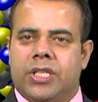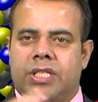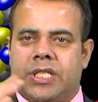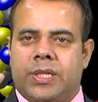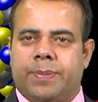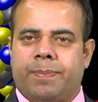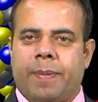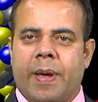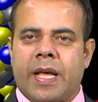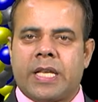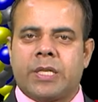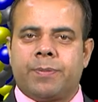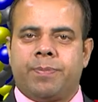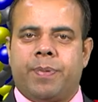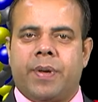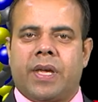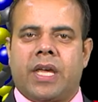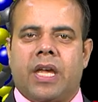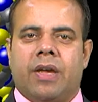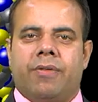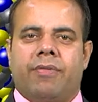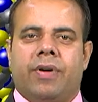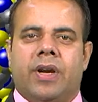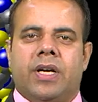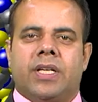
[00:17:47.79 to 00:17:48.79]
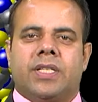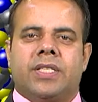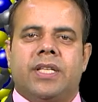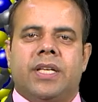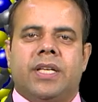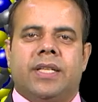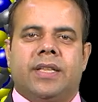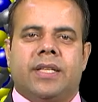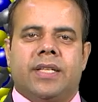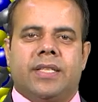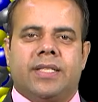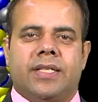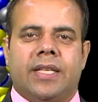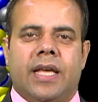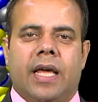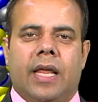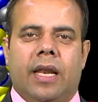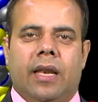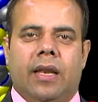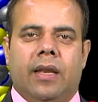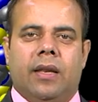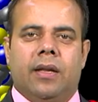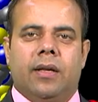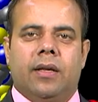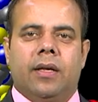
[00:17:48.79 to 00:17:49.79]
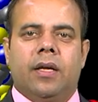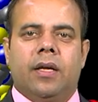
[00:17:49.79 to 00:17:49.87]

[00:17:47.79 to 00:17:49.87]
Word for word: specific events in the cell.